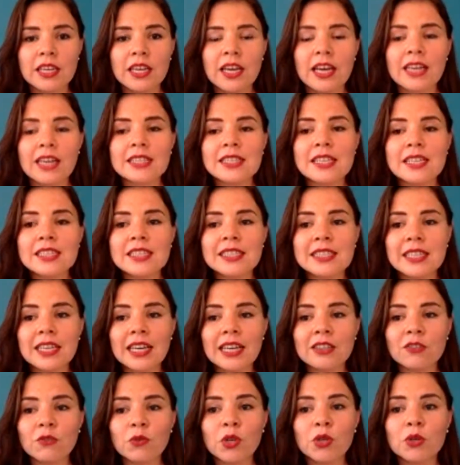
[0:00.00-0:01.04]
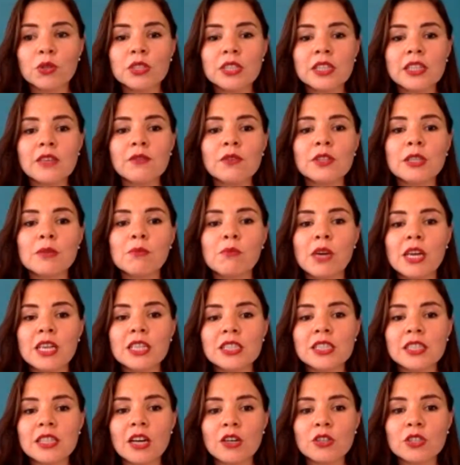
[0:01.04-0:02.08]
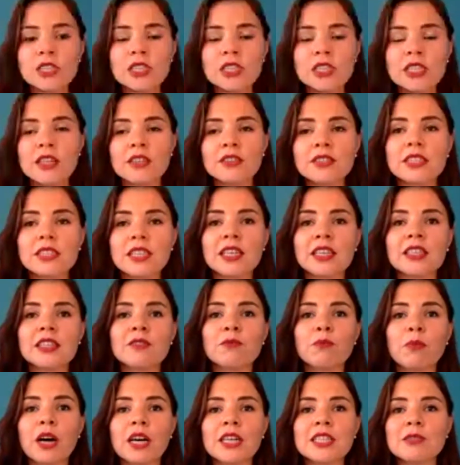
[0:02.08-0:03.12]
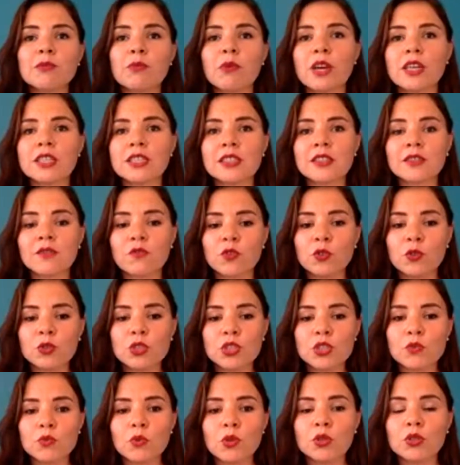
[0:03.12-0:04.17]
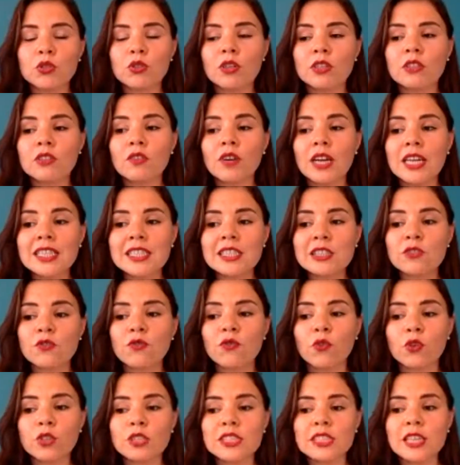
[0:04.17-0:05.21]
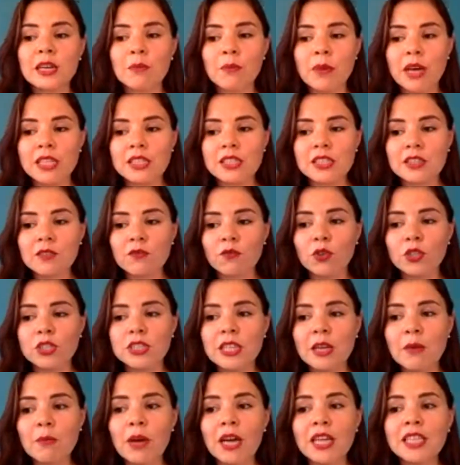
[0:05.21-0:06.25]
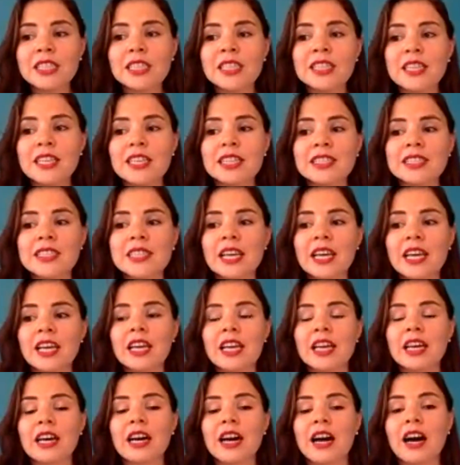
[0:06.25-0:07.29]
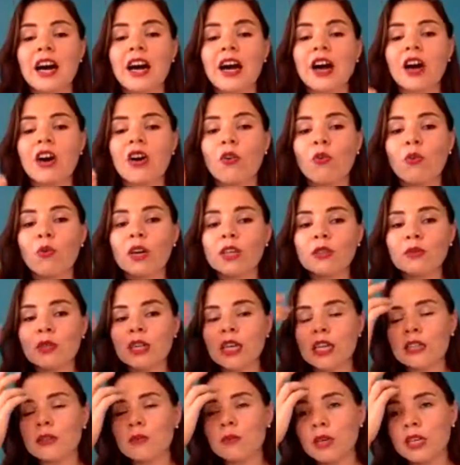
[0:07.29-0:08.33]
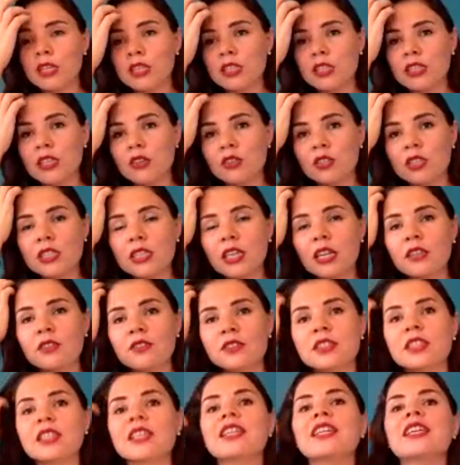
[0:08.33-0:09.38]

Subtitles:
As I said, we couldn't even imagine ourselves in past, present, and future. We could not raise to fourth dimension. Fourth dimension is when we can imagine ourselves,